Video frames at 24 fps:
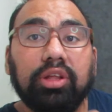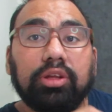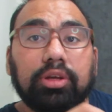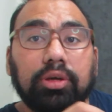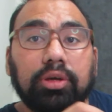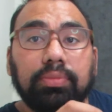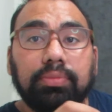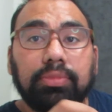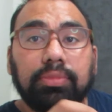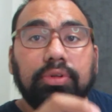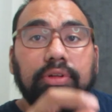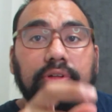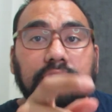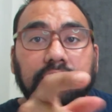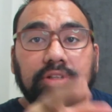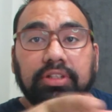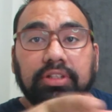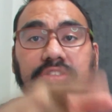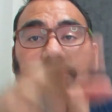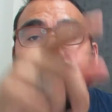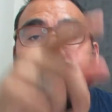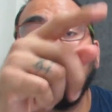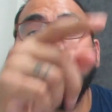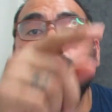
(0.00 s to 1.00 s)
Welcome.
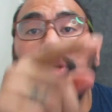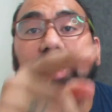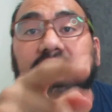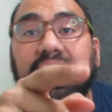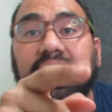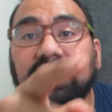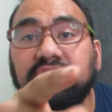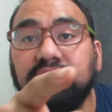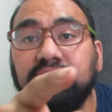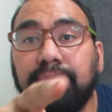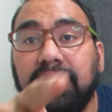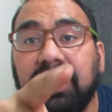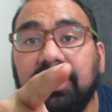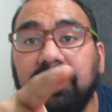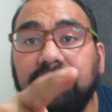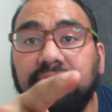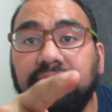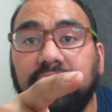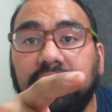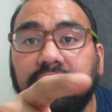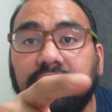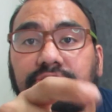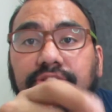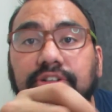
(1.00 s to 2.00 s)
This is your expat
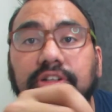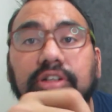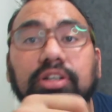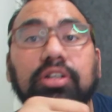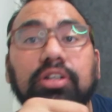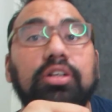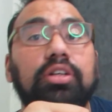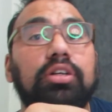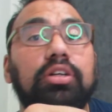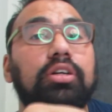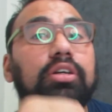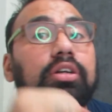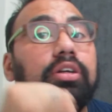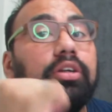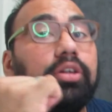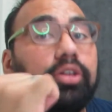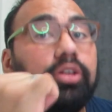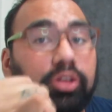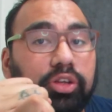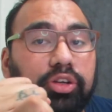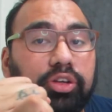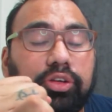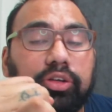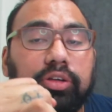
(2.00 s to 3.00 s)
investor,
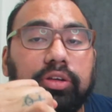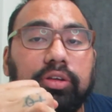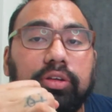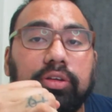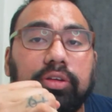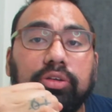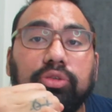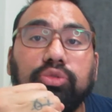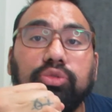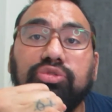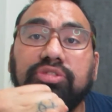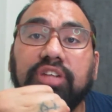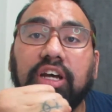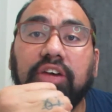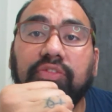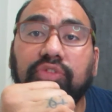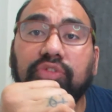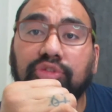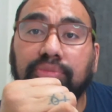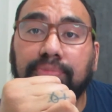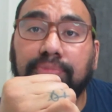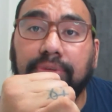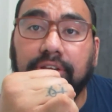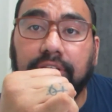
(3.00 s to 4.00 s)
Gustavo
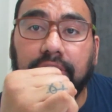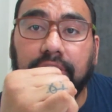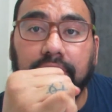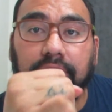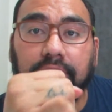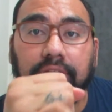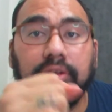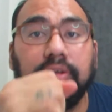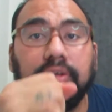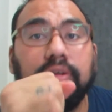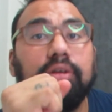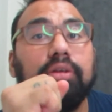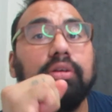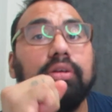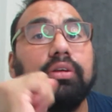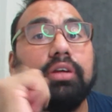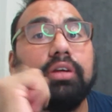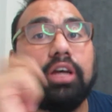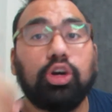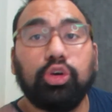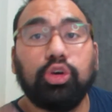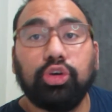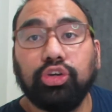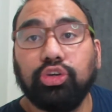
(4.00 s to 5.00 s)
speaking.
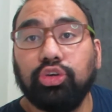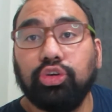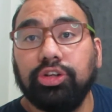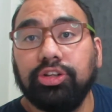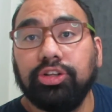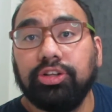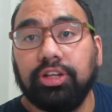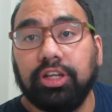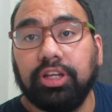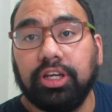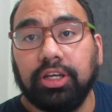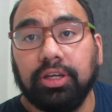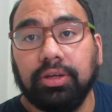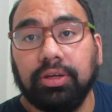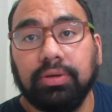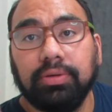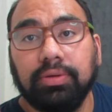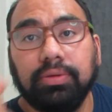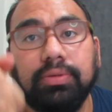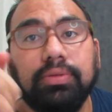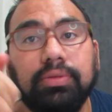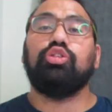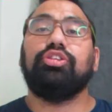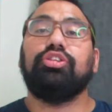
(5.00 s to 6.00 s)
How are you doing today?
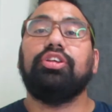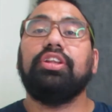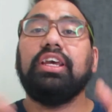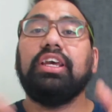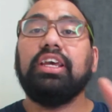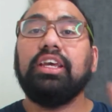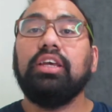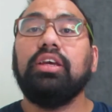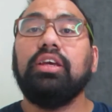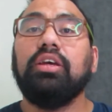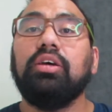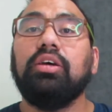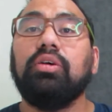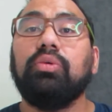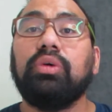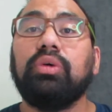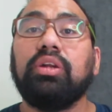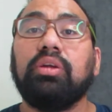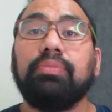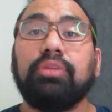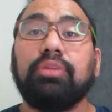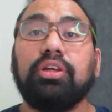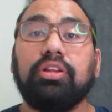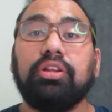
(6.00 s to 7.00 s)
So today, what
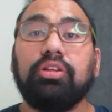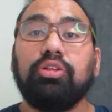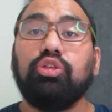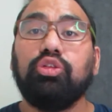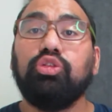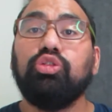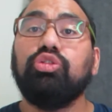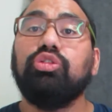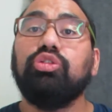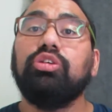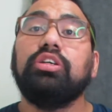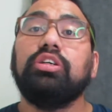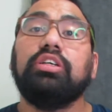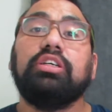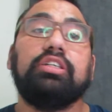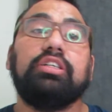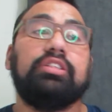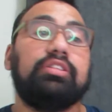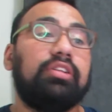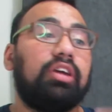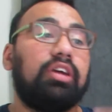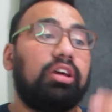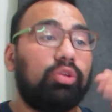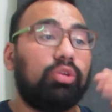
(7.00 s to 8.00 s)
I'm going to do is
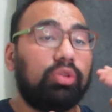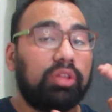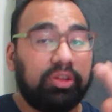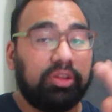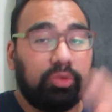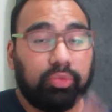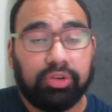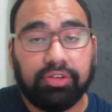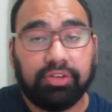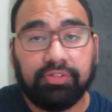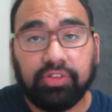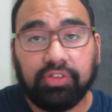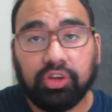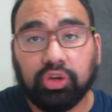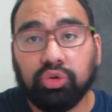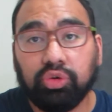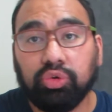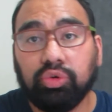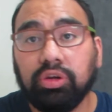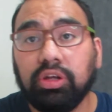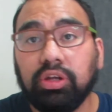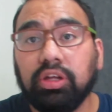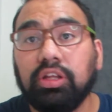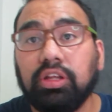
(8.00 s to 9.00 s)
not only
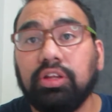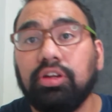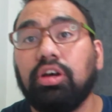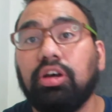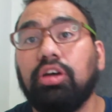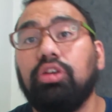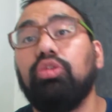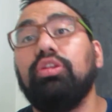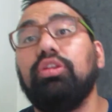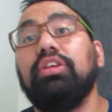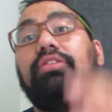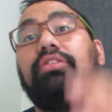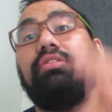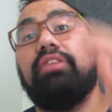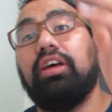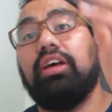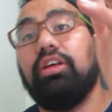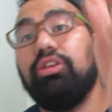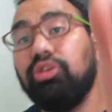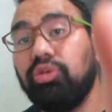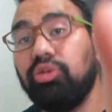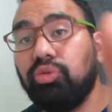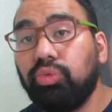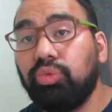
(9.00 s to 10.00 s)
review, not only tell
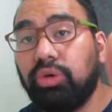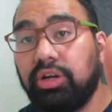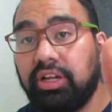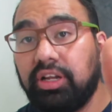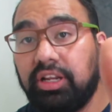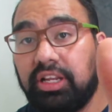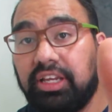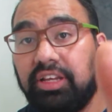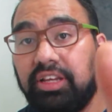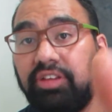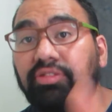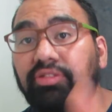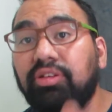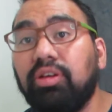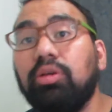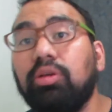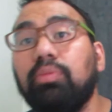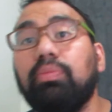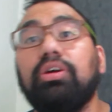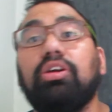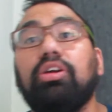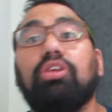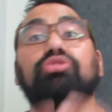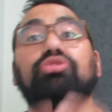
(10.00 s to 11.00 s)
you what it is,
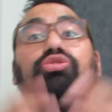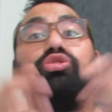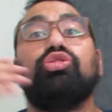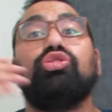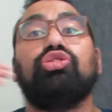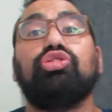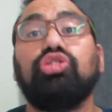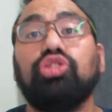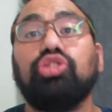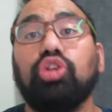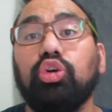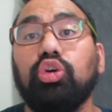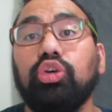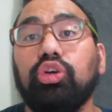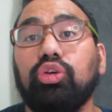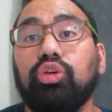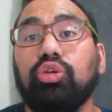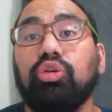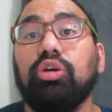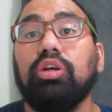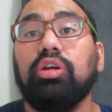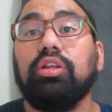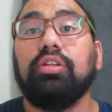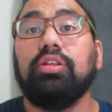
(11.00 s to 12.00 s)
but also show you
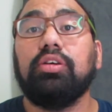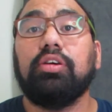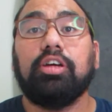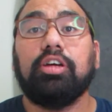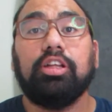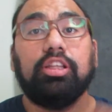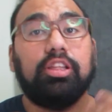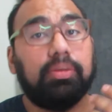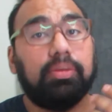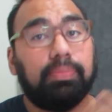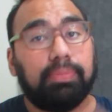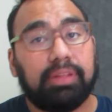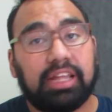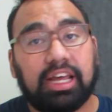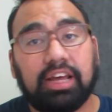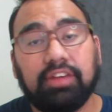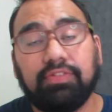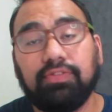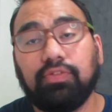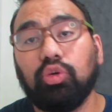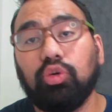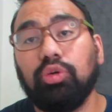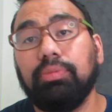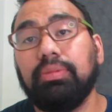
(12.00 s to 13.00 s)
the
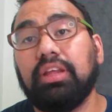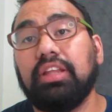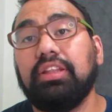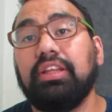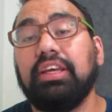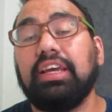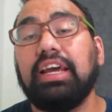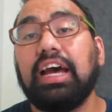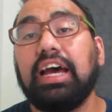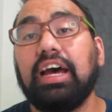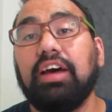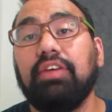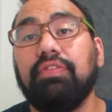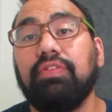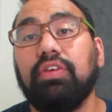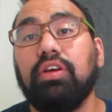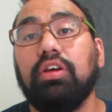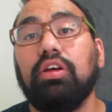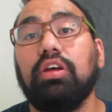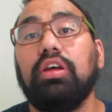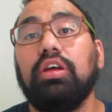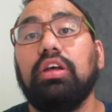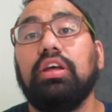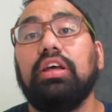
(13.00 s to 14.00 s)
platform that they have
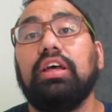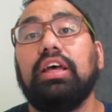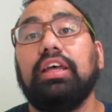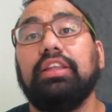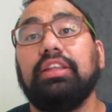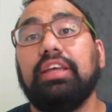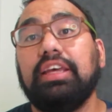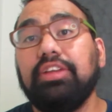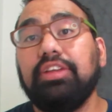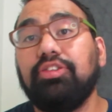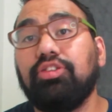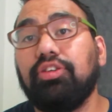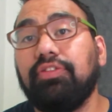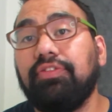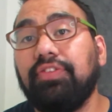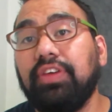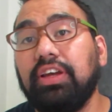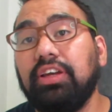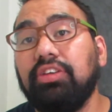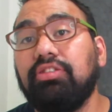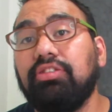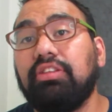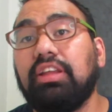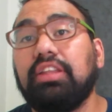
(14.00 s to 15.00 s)
and the
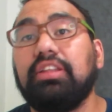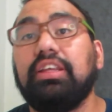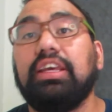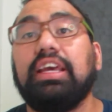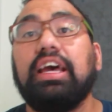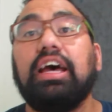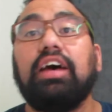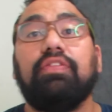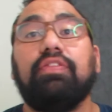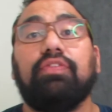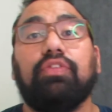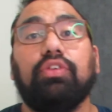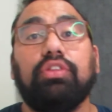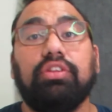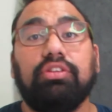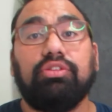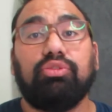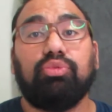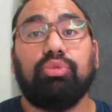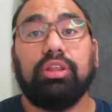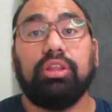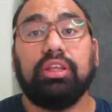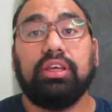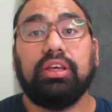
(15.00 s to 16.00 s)
interface that they have for this
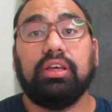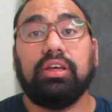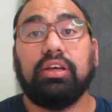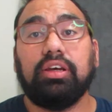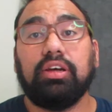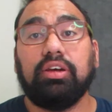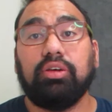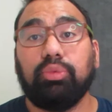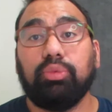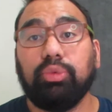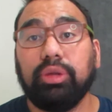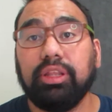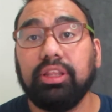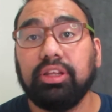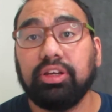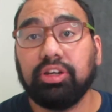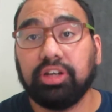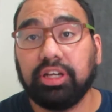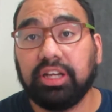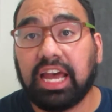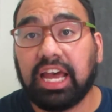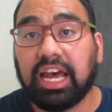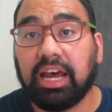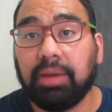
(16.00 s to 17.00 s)
really good
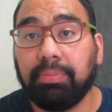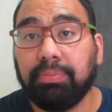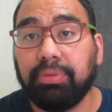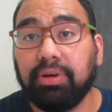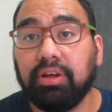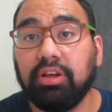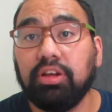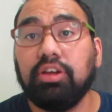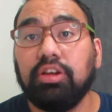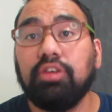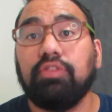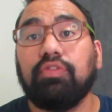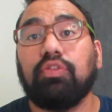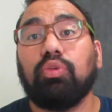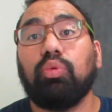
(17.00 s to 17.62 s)
app for